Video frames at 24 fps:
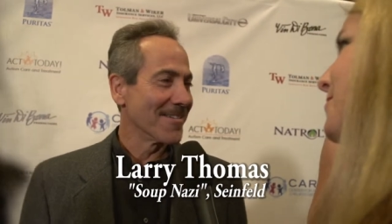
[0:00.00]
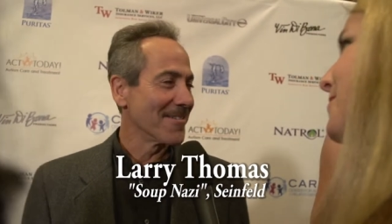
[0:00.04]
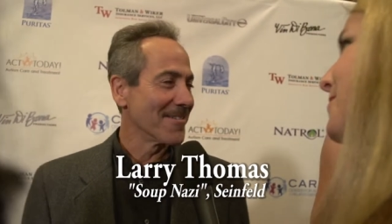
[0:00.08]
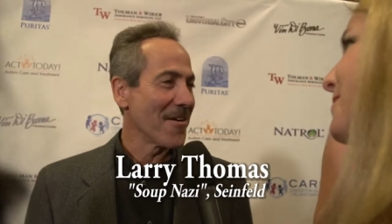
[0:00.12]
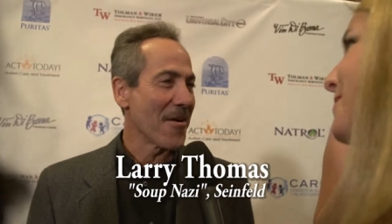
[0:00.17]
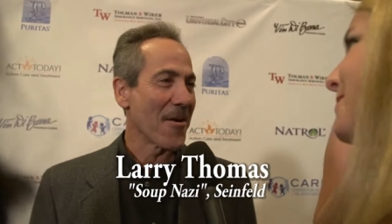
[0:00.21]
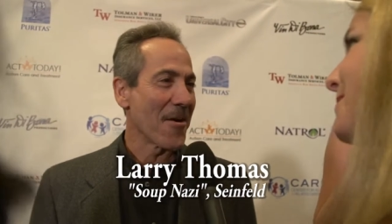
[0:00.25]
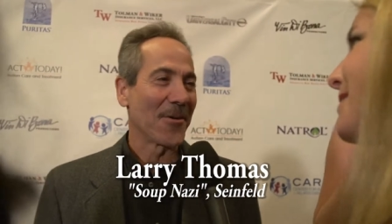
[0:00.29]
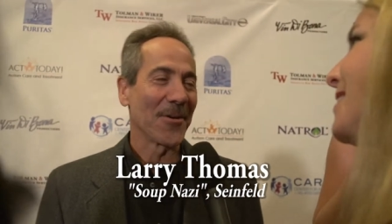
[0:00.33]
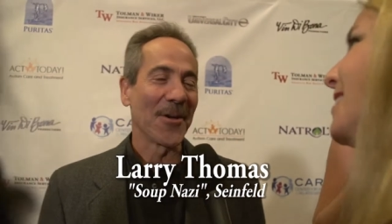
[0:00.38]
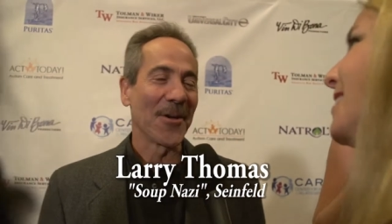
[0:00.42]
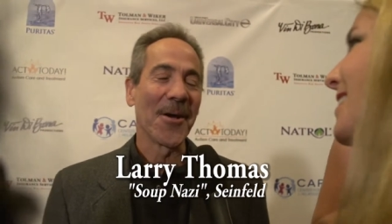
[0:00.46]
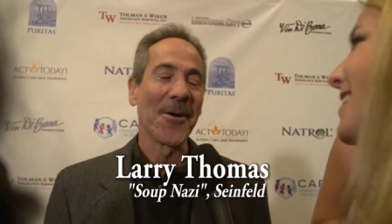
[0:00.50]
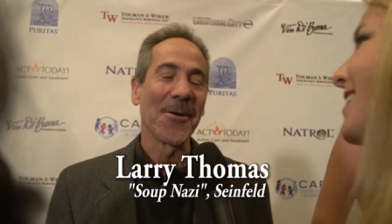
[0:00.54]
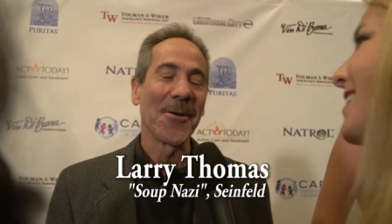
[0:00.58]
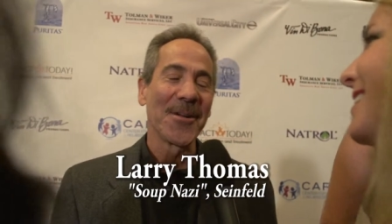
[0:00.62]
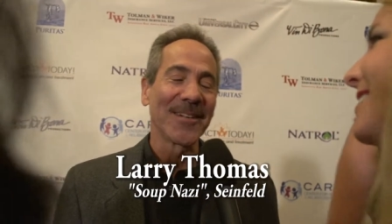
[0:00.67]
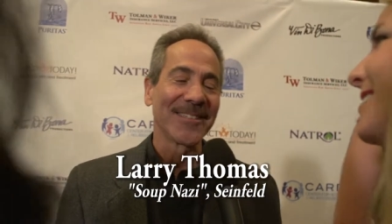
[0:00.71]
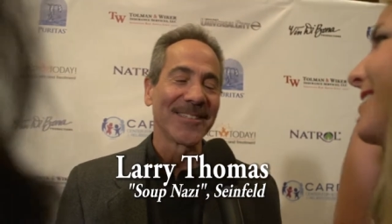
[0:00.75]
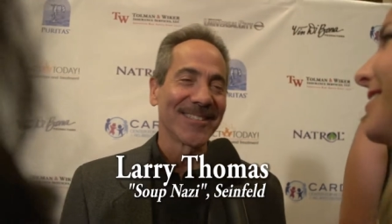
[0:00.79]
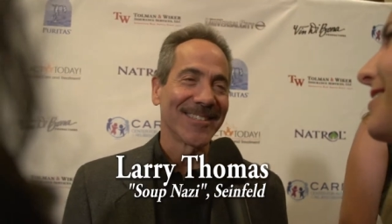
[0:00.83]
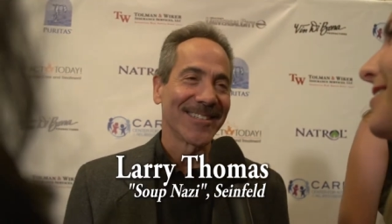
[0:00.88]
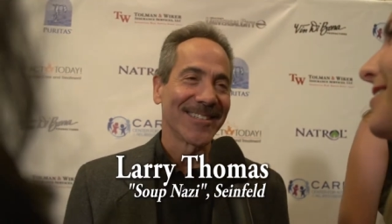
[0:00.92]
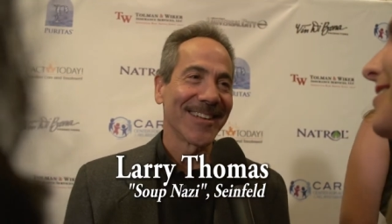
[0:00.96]
No, no,
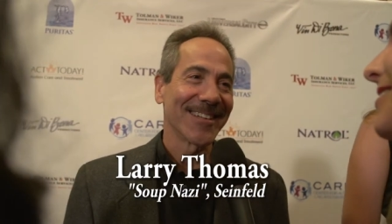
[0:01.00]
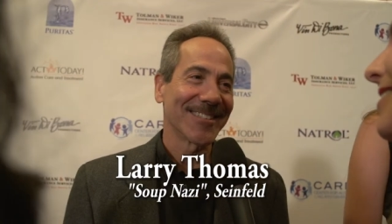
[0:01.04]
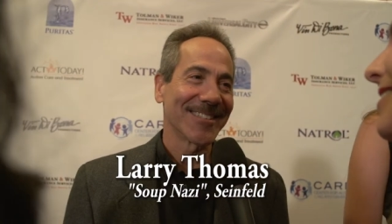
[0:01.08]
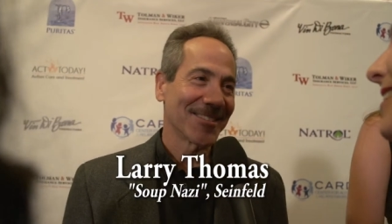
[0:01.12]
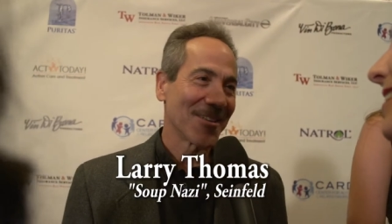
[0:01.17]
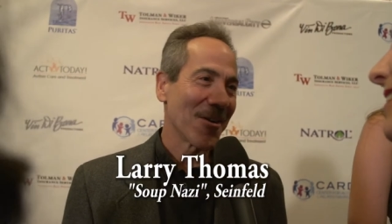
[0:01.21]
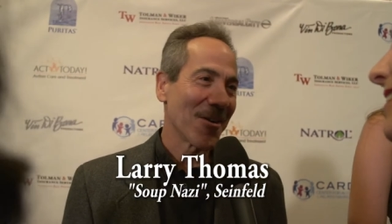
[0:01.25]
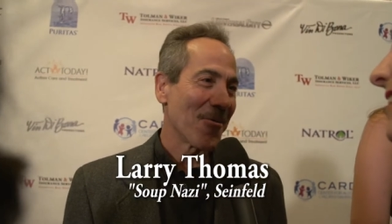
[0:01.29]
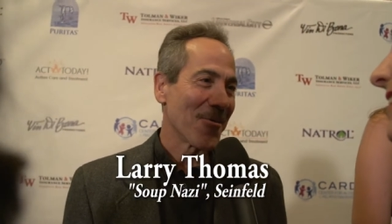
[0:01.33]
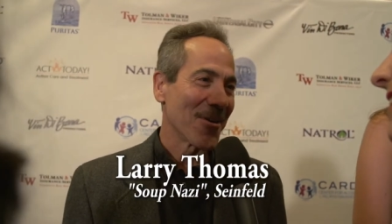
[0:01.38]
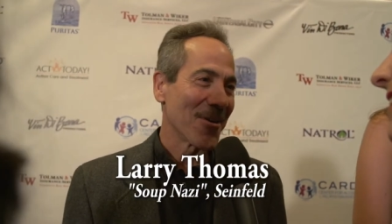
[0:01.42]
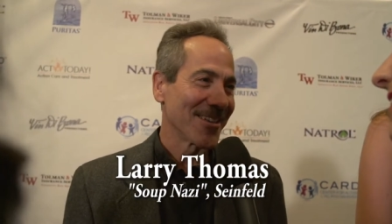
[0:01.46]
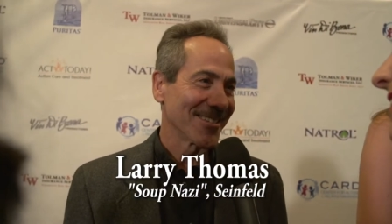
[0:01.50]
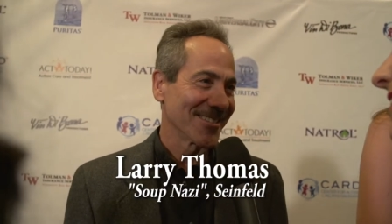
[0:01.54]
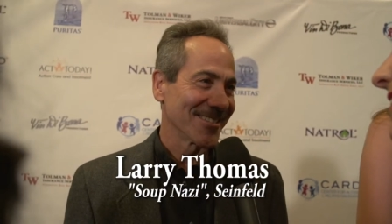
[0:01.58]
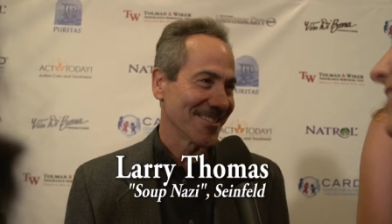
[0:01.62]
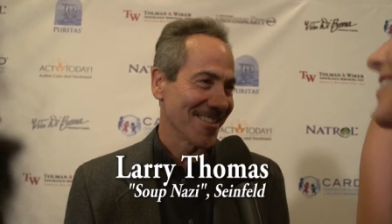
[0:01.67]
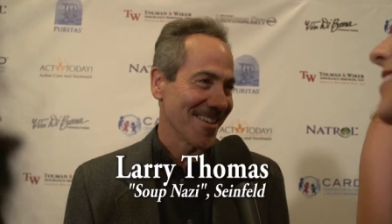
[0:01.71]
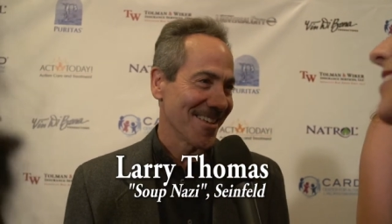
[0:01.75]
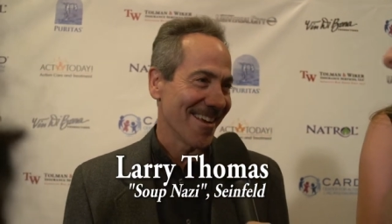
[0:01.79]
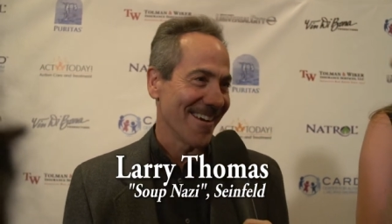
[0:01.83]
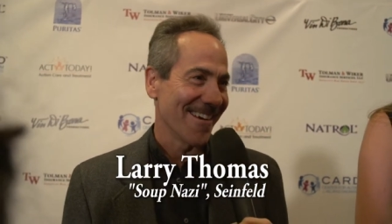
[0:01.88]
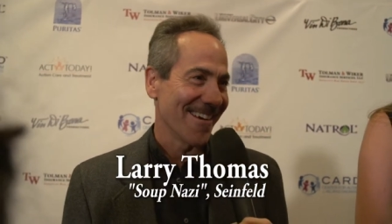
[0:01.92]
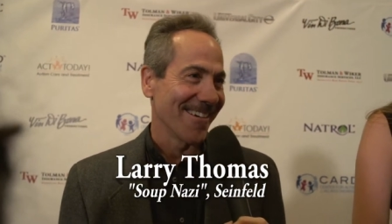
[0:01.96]
it's it's always
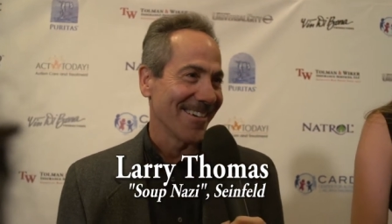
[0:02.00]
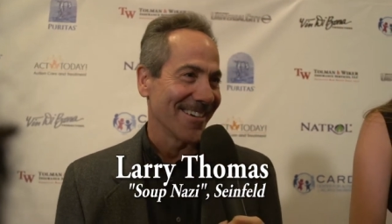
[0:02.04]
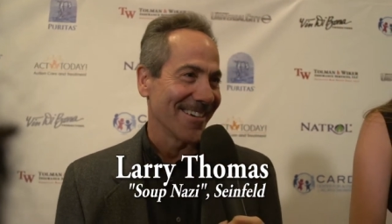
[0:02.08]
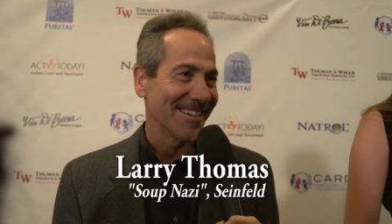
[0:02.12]
there.